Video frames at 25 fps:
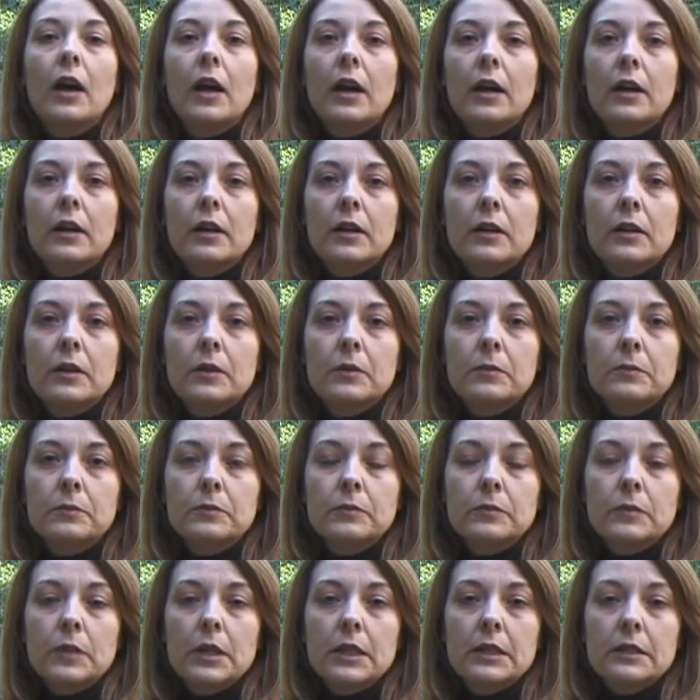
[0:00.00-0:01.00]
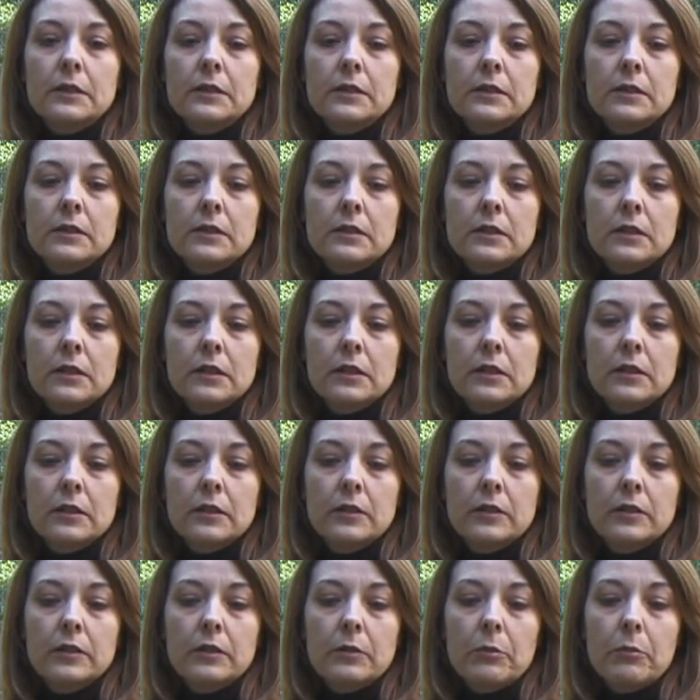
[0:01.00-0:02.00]
It's
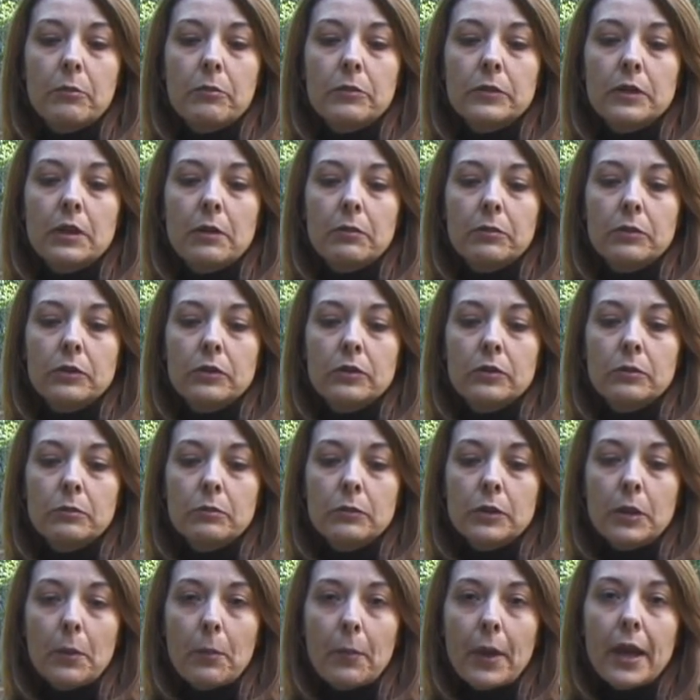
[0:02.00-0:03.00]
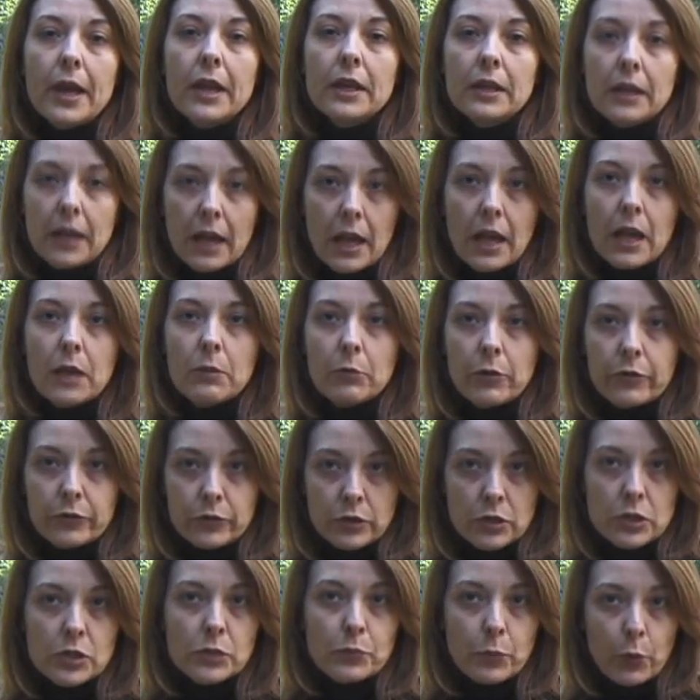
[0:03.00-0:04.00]
the main aim
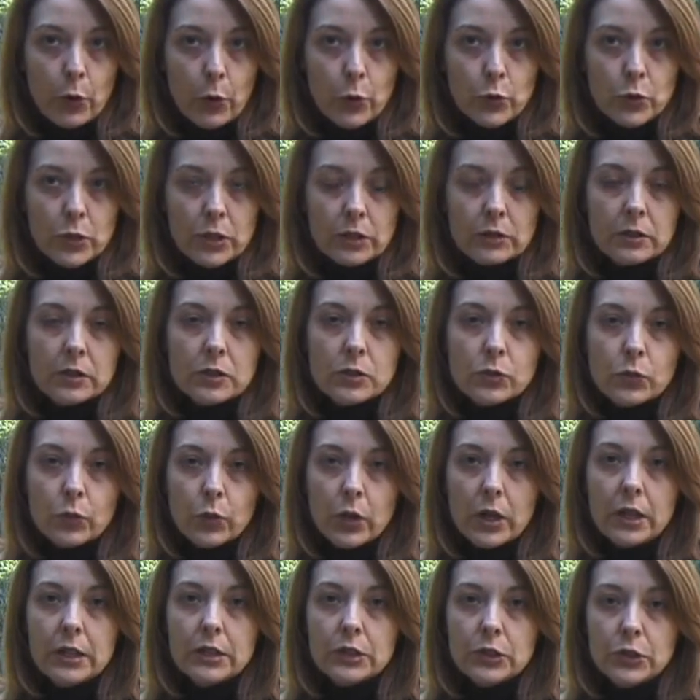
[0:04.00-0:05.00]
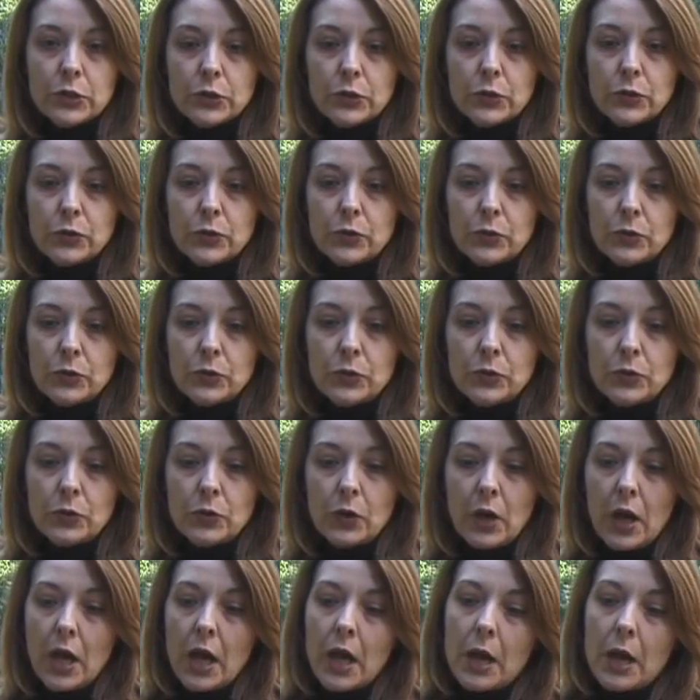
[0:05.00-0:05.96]
of this project is really to